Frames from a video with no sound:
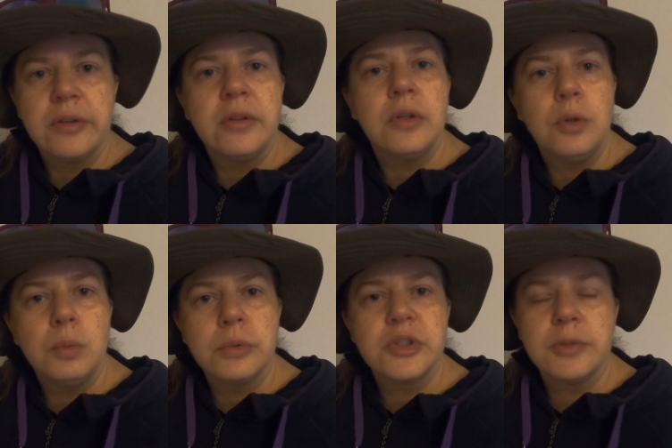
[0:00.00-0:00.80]
don't think you
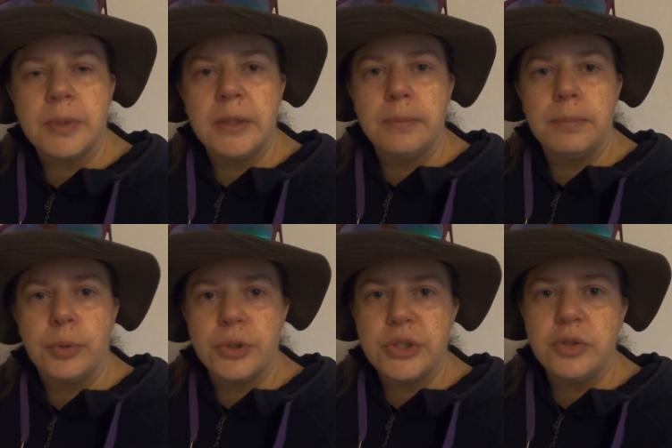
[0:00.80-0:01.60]
want to be
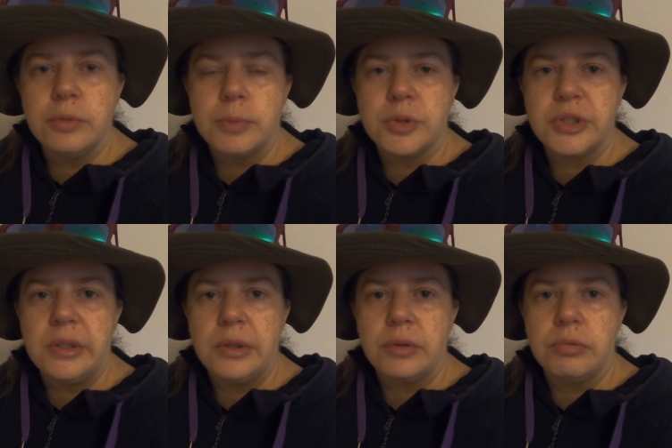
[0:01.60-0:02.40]
putting your
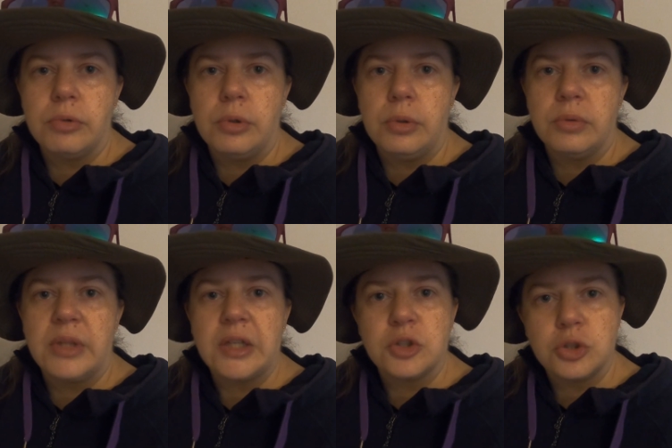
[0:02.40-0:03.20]
body through
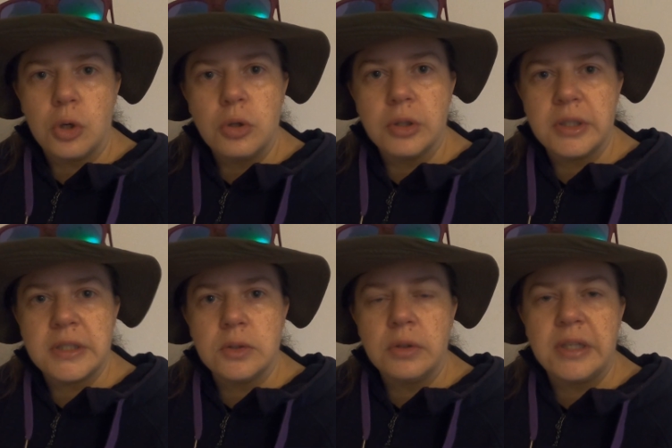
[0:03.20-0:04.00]
that shock.
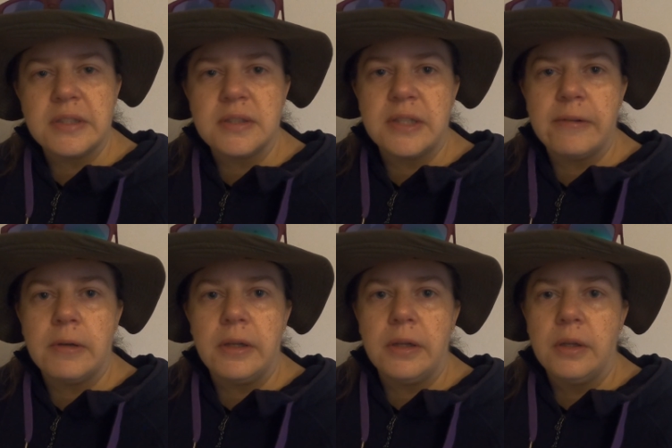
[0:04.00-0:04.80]
It's not
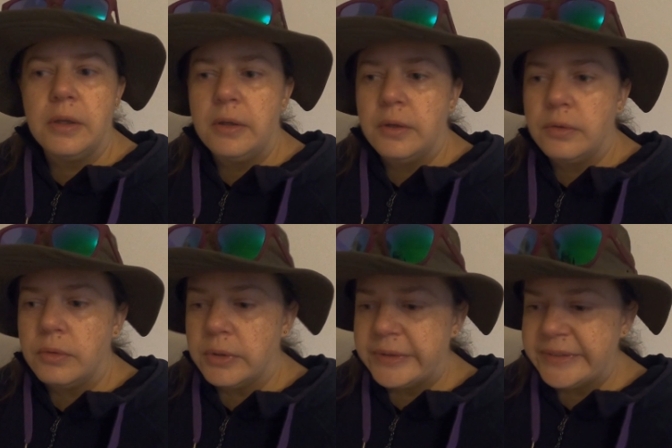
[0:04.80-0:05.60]
necessarily
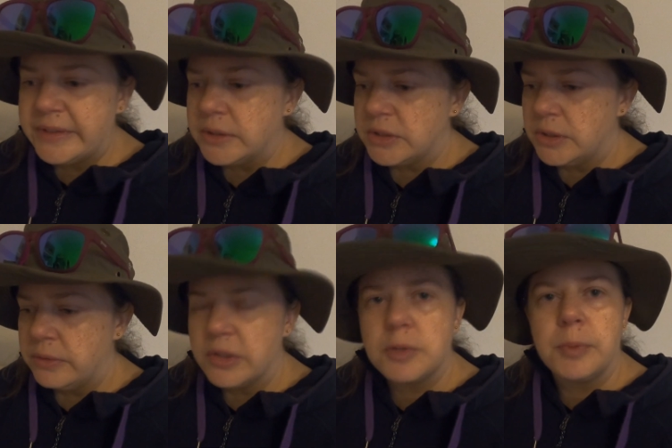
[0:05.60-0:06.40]
the I don't know
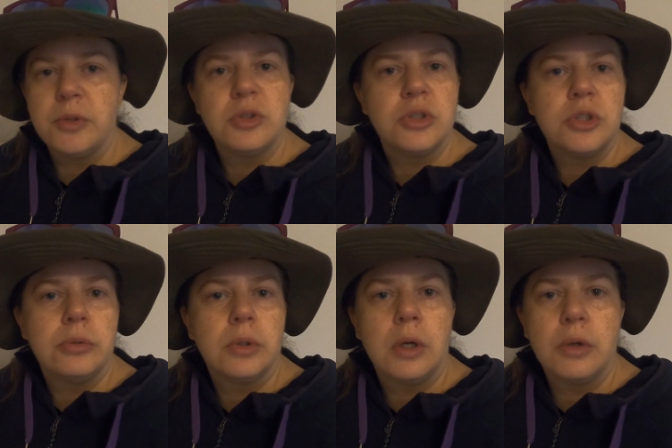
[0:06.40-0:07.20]
the exposure
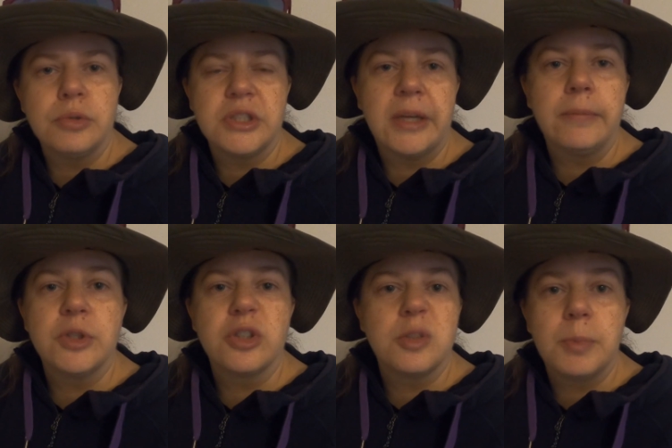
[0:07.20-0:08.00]
to a colder
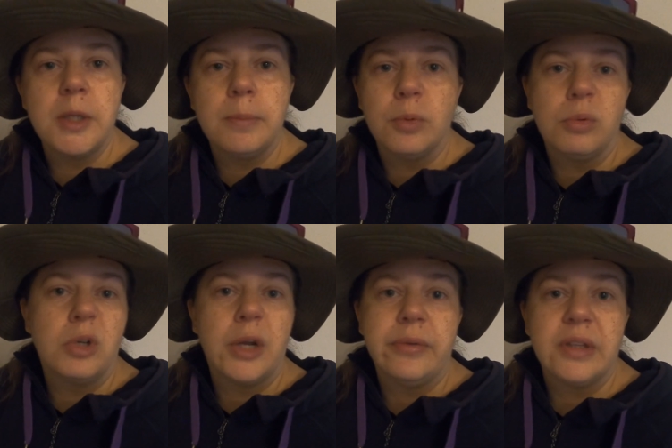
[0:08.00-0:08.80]
temperature because people
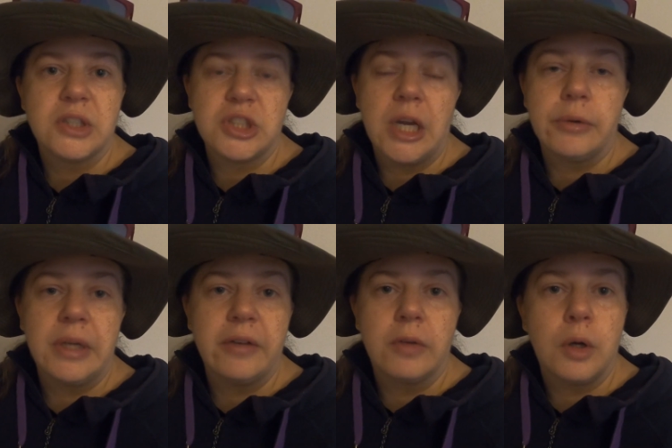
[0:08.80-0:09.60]
go in their shower
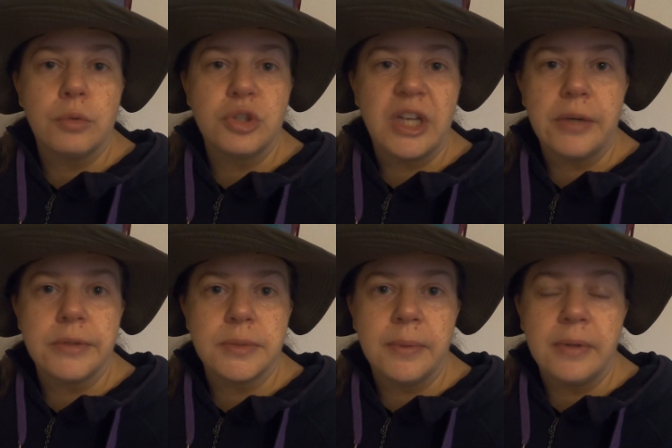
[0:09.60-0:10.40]
and have cold
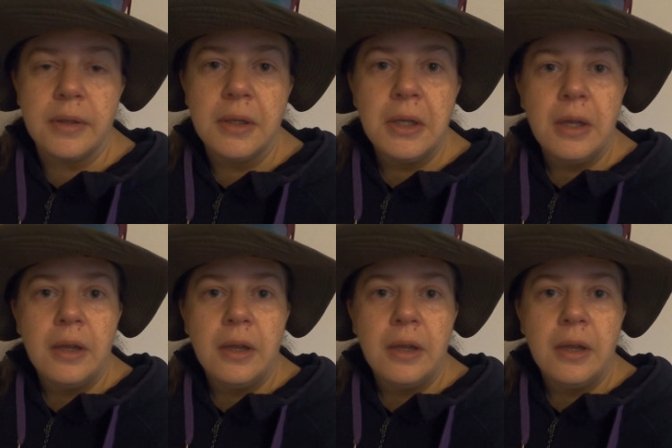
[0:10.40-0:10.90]
showers, won't they?